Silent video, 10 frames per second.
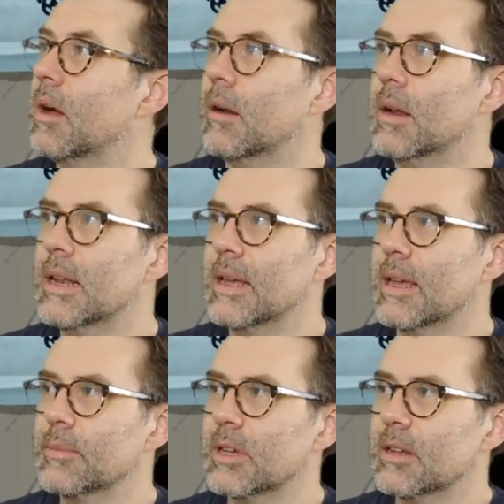Alright, I
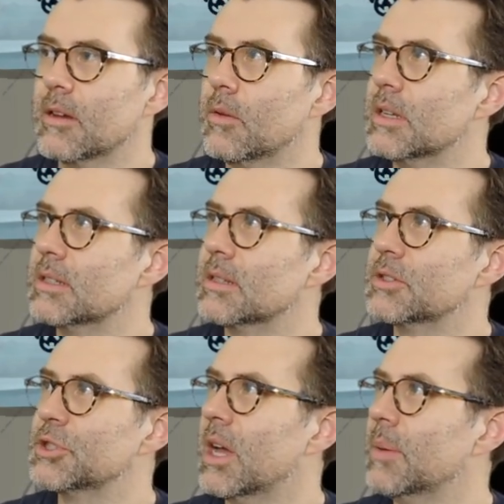am going to go on to the
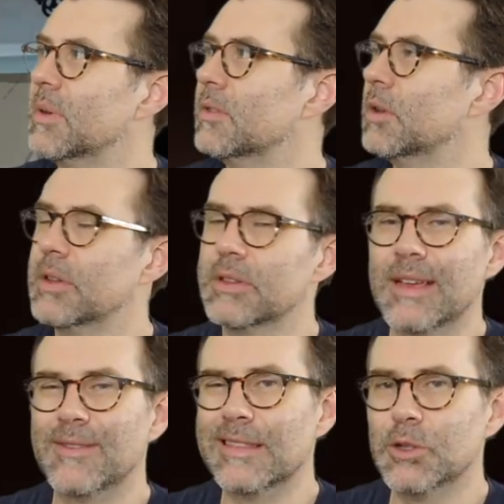shop, even though I only
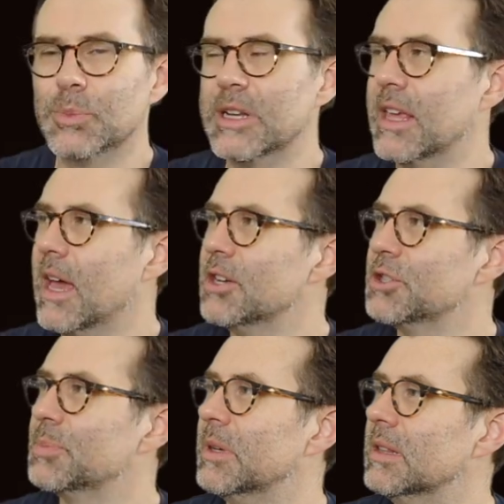have a little bit of
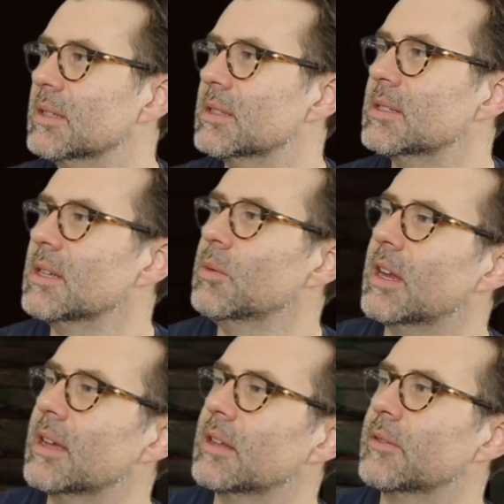cash, but let's see what
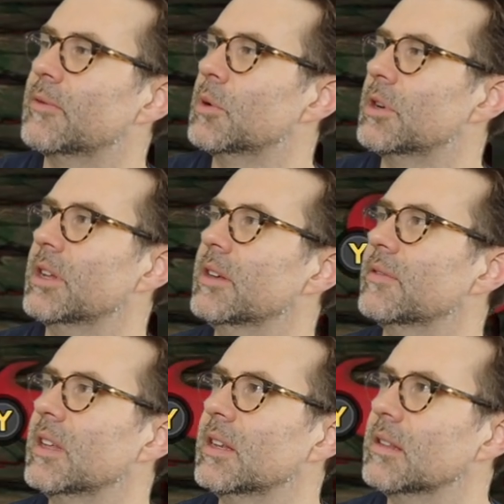I can afford,
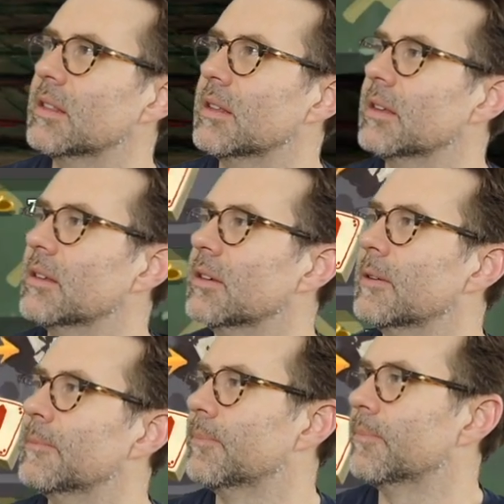if anything.
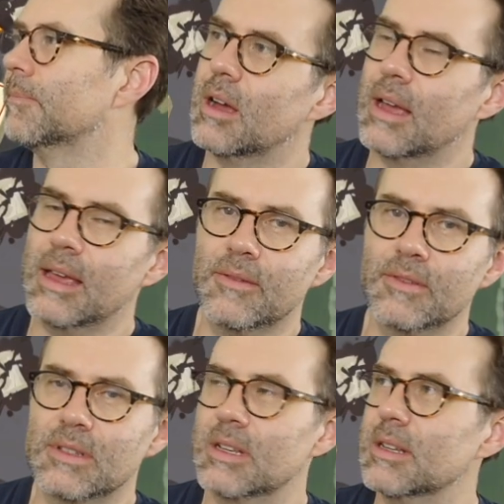I have
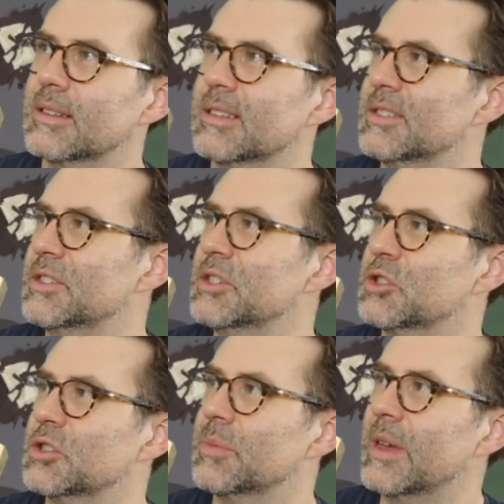a
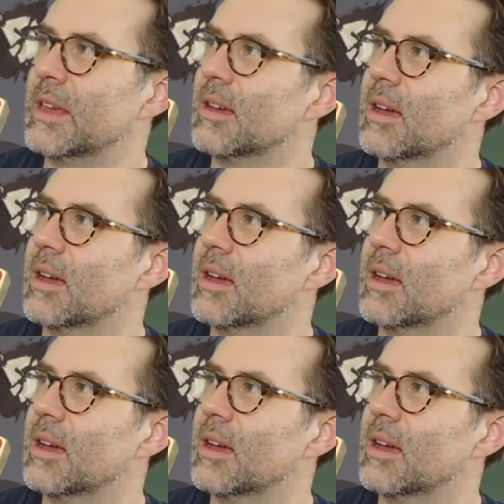decision to make.